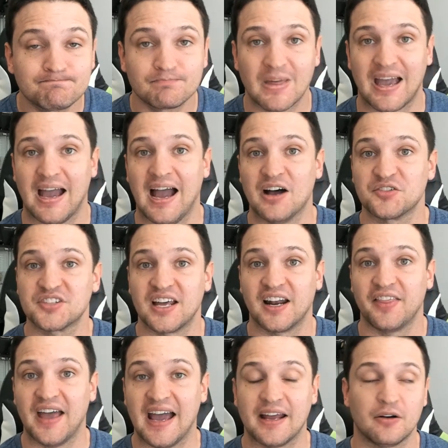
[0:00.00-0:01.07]
Outside of
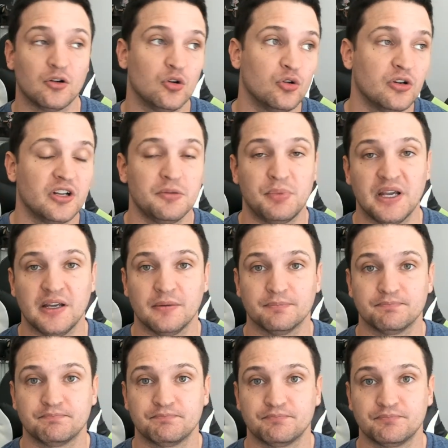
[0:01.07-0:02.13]
that, who did he beat?
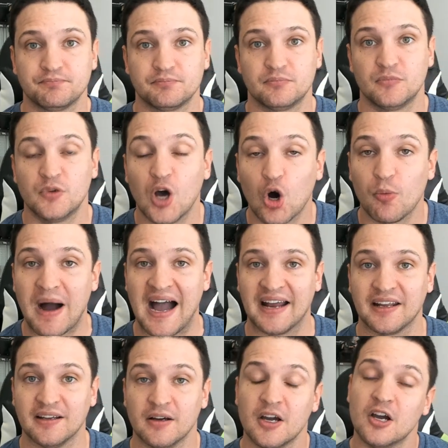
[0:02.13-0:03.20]

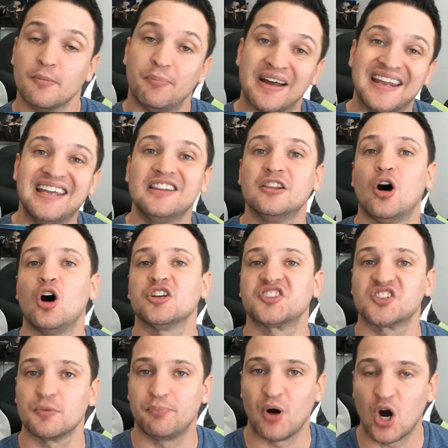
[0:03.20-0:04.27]
Nobody. But he lost
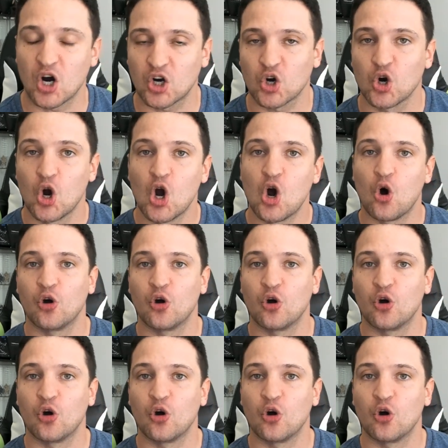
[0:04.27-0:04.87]
to Parker on the